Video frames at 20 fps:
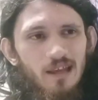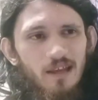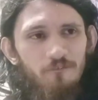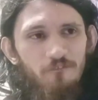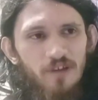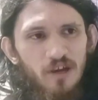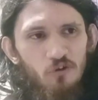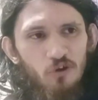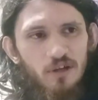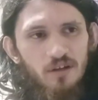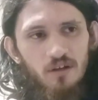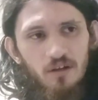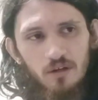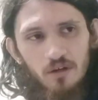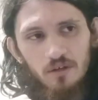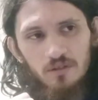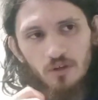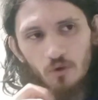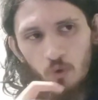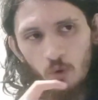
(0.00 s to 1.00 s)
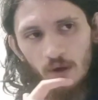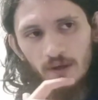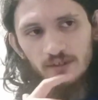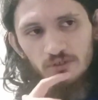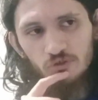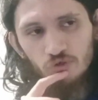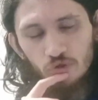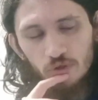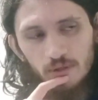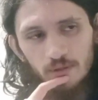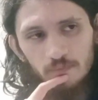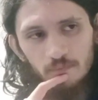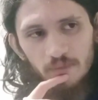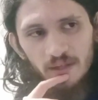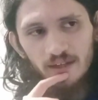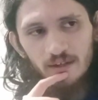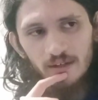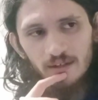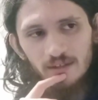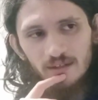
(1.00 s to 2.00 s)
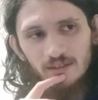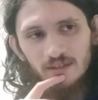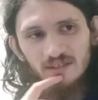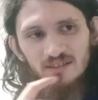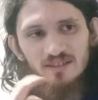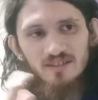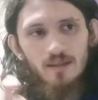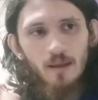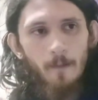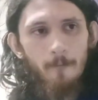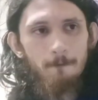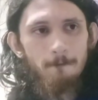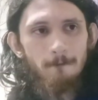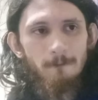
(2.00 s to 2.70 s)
a very good question, because